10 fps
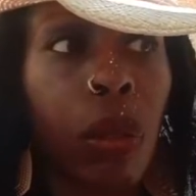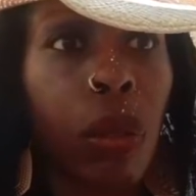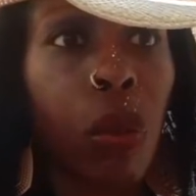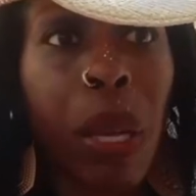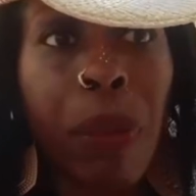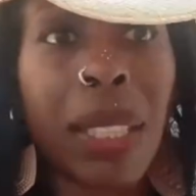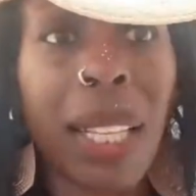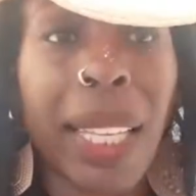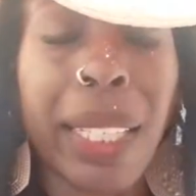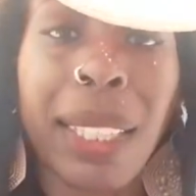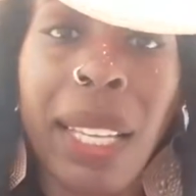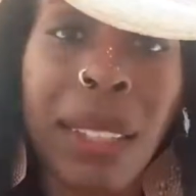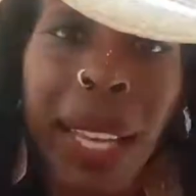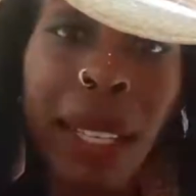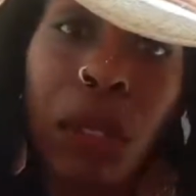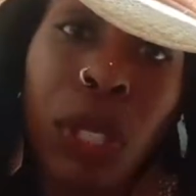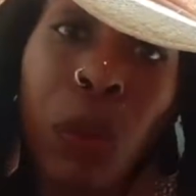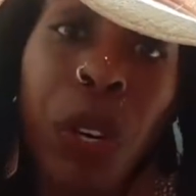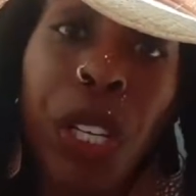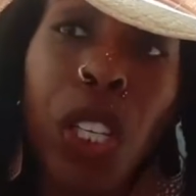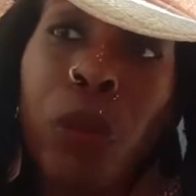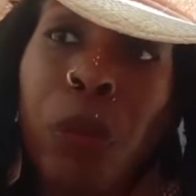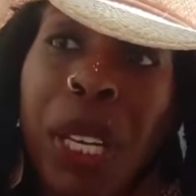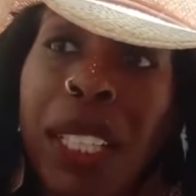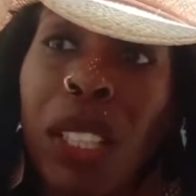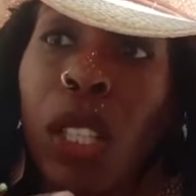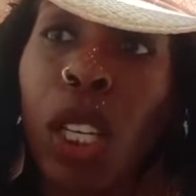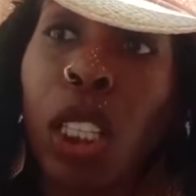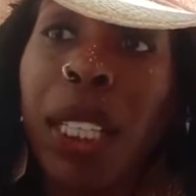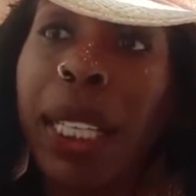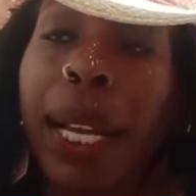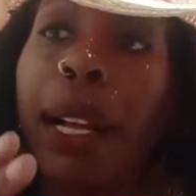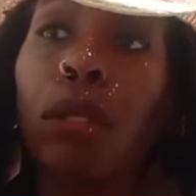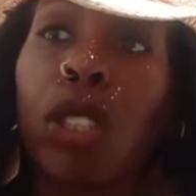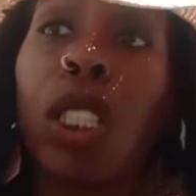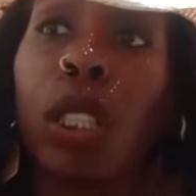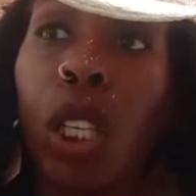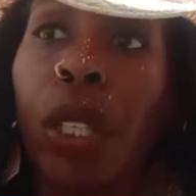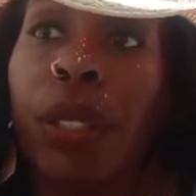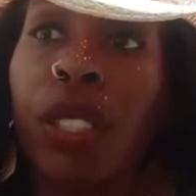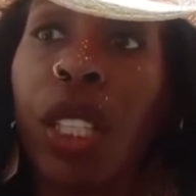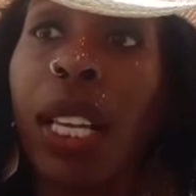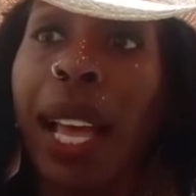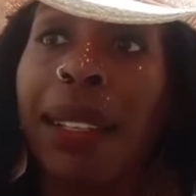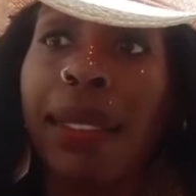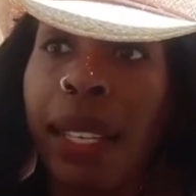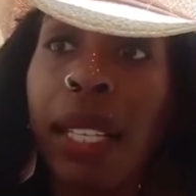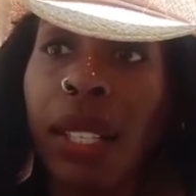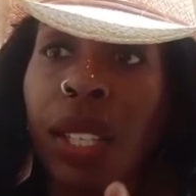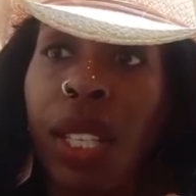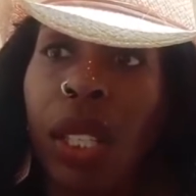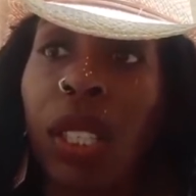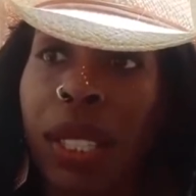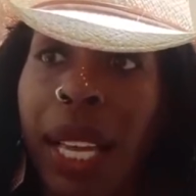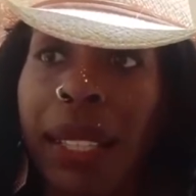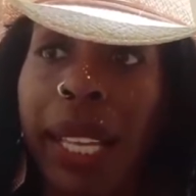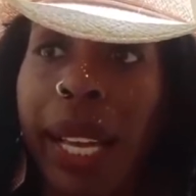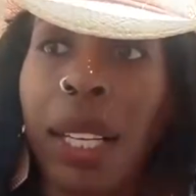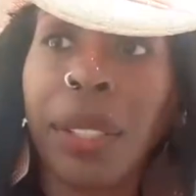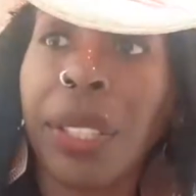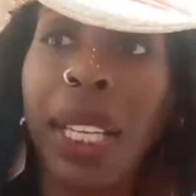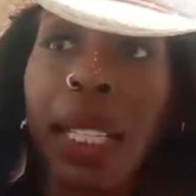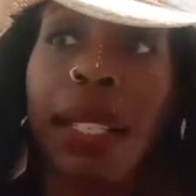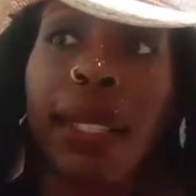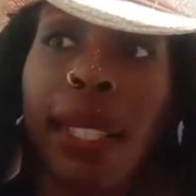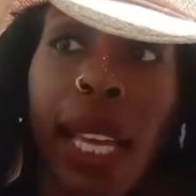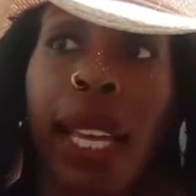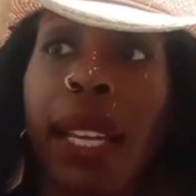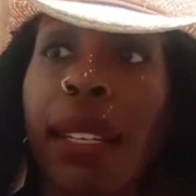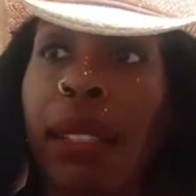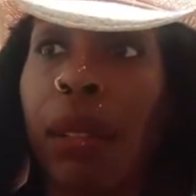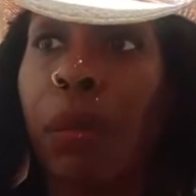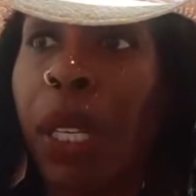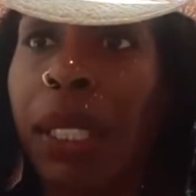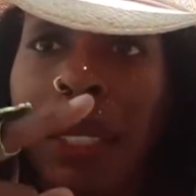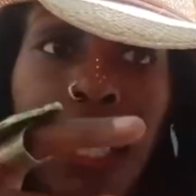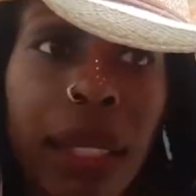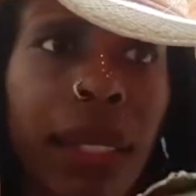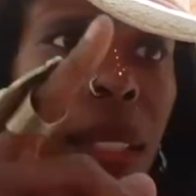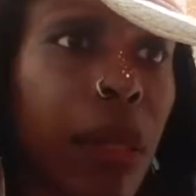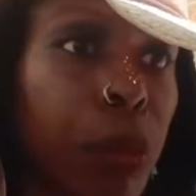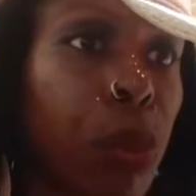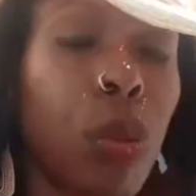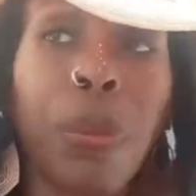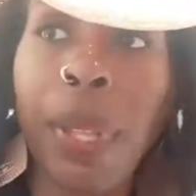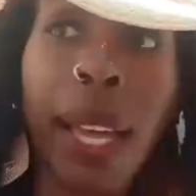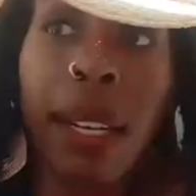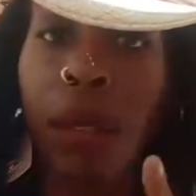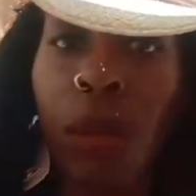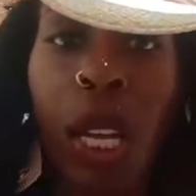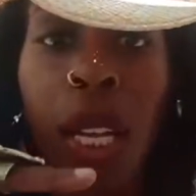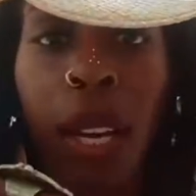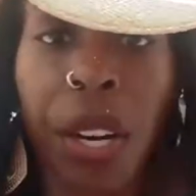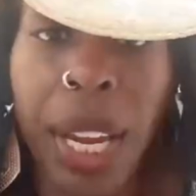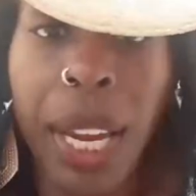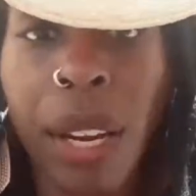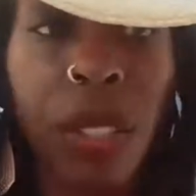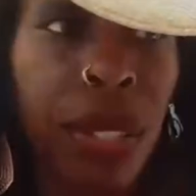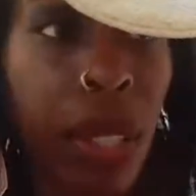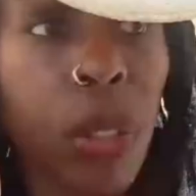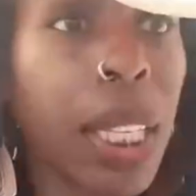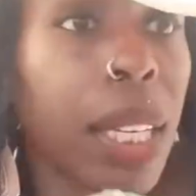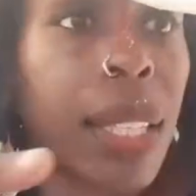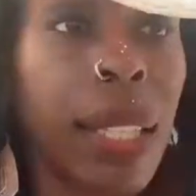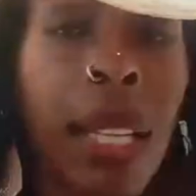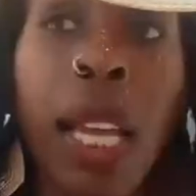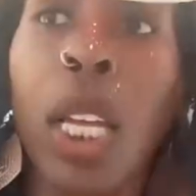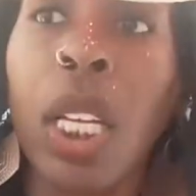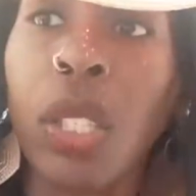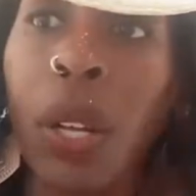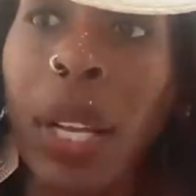women. Like they weren't human beings. Look at how she looks. She has this. She looks like that. Her skin is tan, and her butt this, and the boob that, and her hair is silky, and so